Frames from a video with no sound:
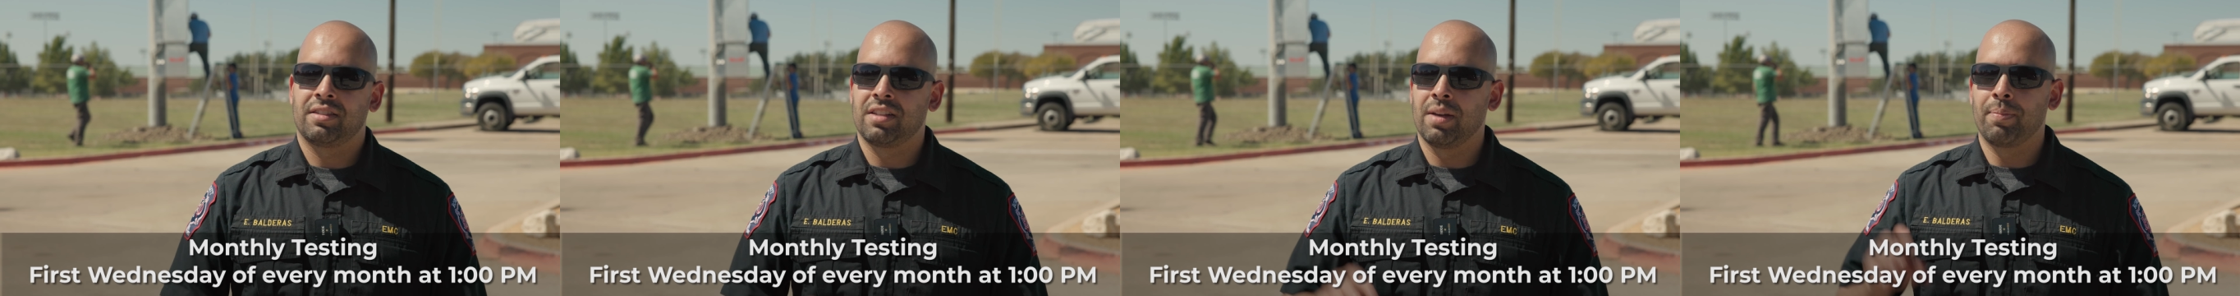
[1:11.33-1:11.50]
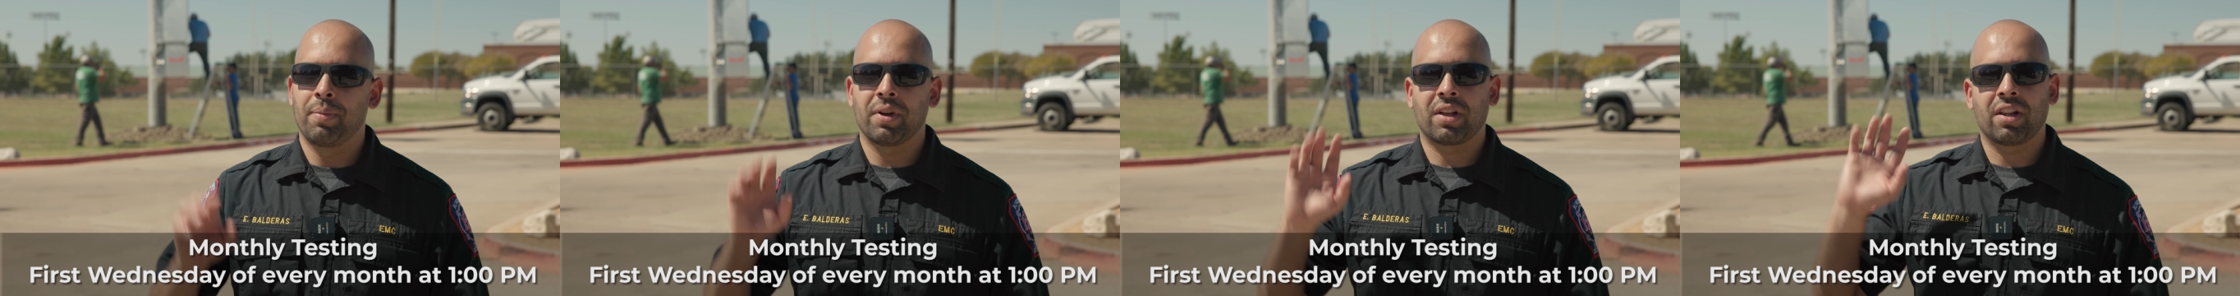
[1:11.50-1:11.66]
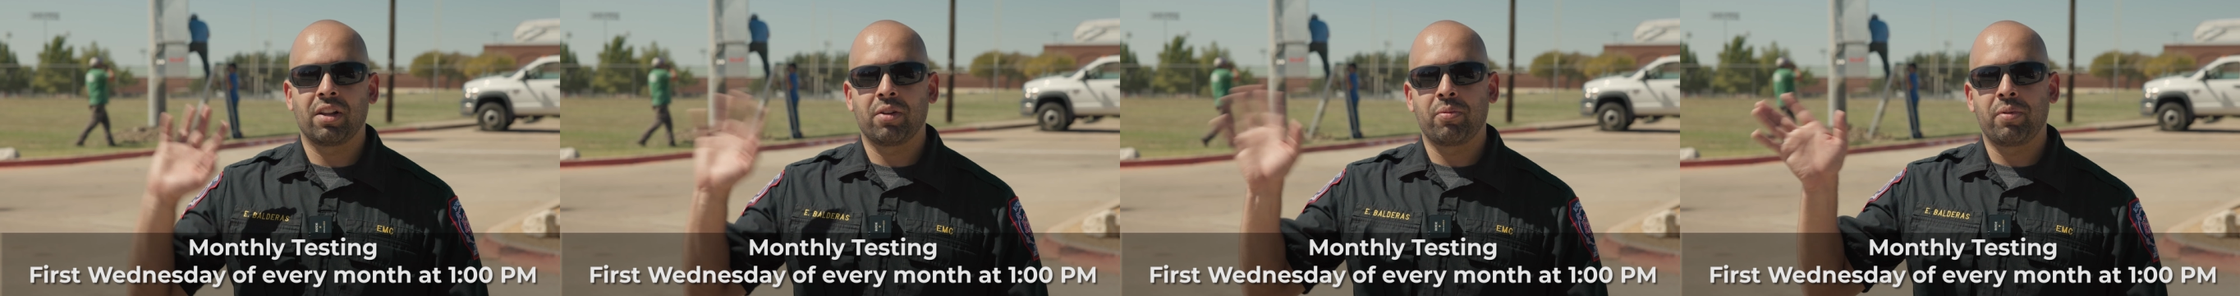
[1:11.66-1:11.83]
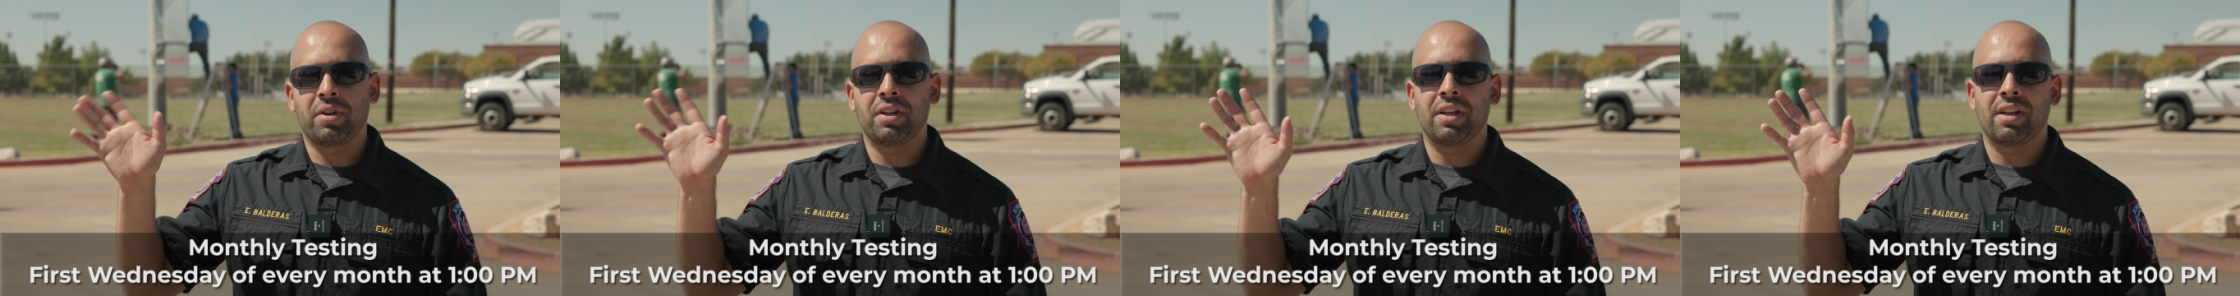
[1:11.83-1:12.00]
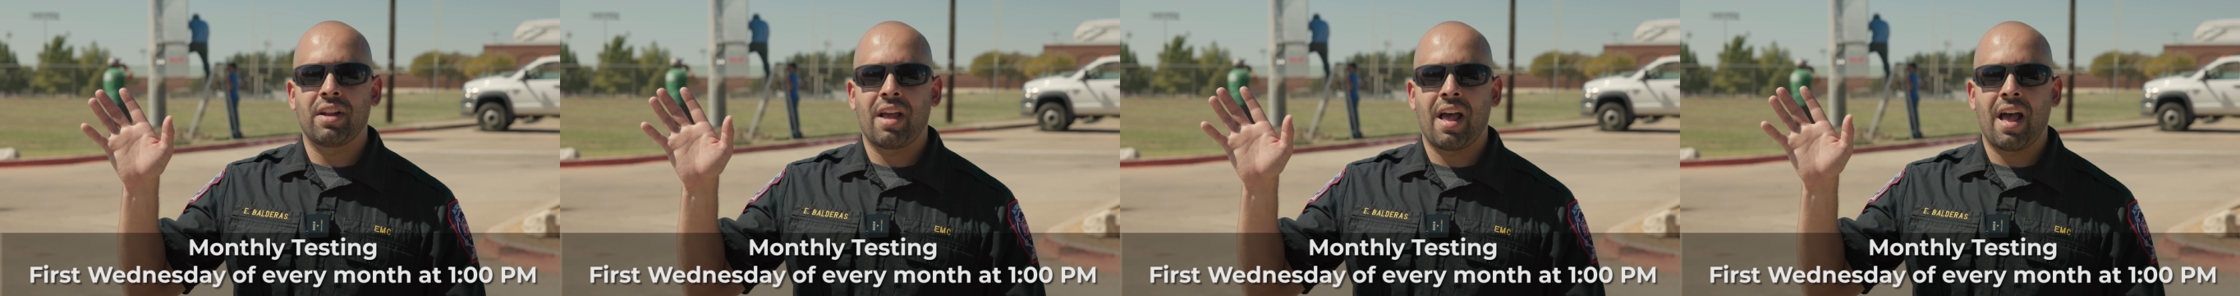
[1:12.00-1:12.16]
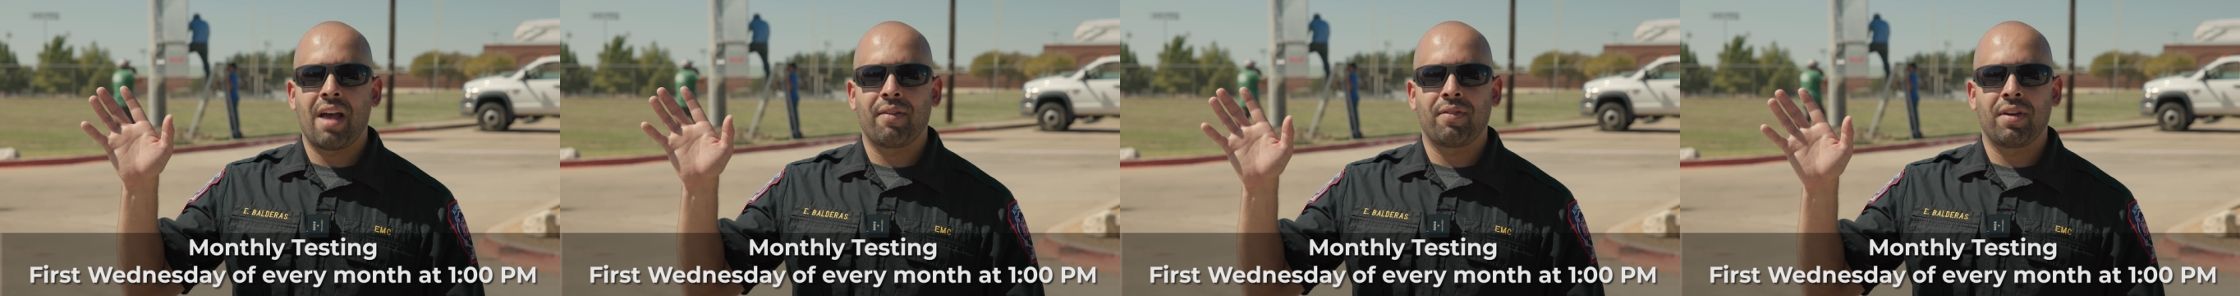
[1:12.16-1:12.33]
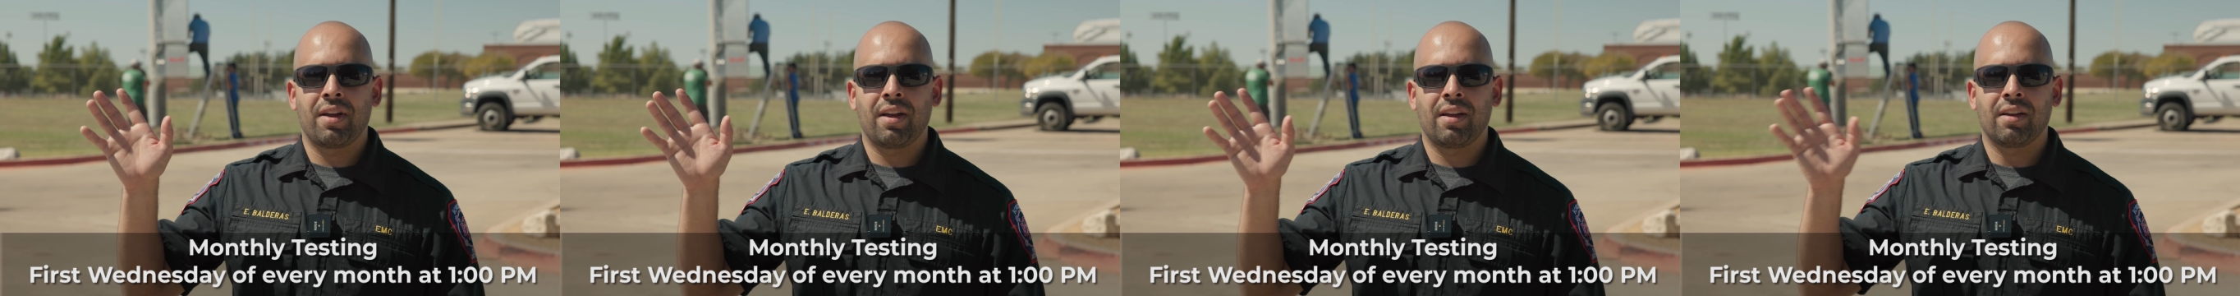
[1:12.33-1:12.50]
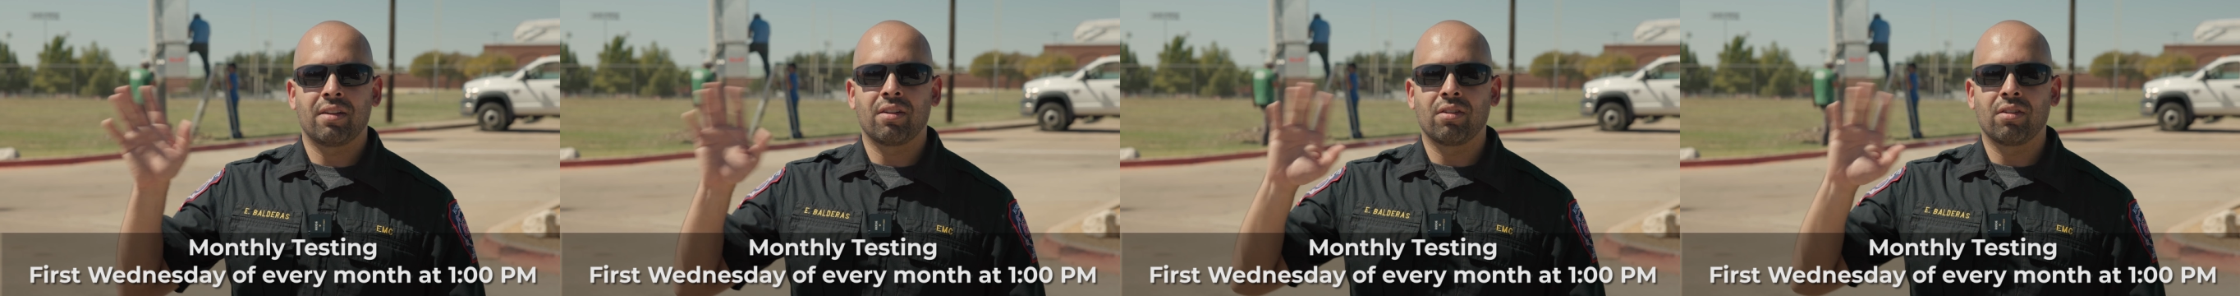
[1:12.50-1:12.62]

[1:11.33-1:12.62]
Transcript: typically we need to have a